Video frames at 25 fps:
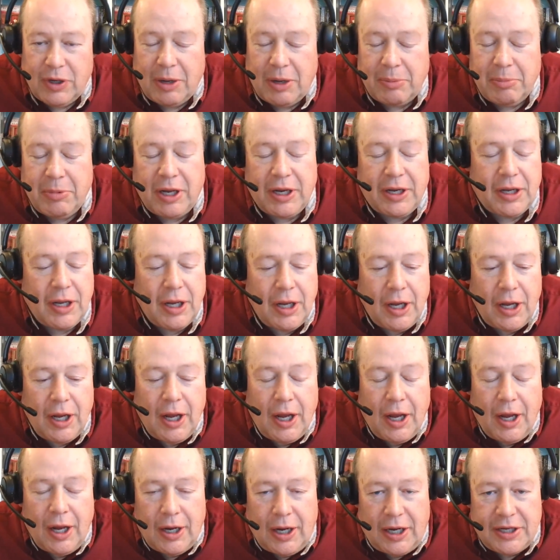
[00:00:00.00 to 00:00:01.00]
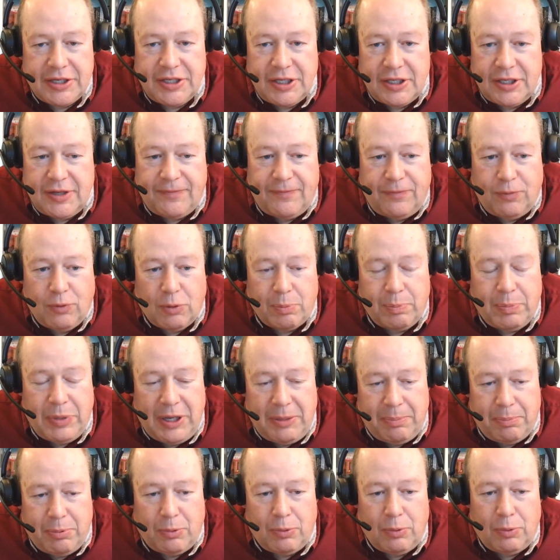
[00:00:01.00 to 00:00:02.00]
I'm like, I sent to 4
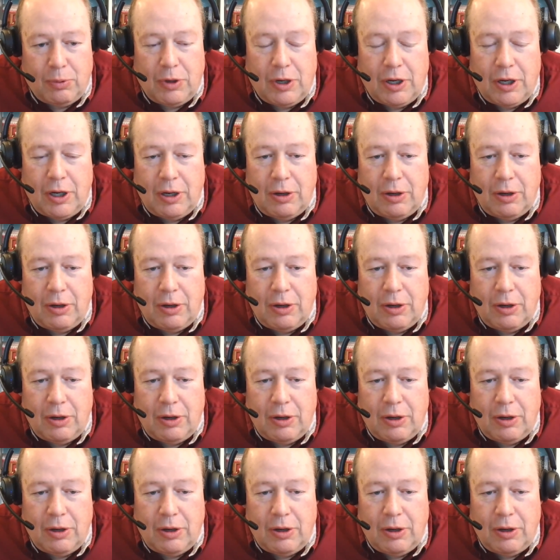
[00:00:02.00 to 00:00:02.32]
people.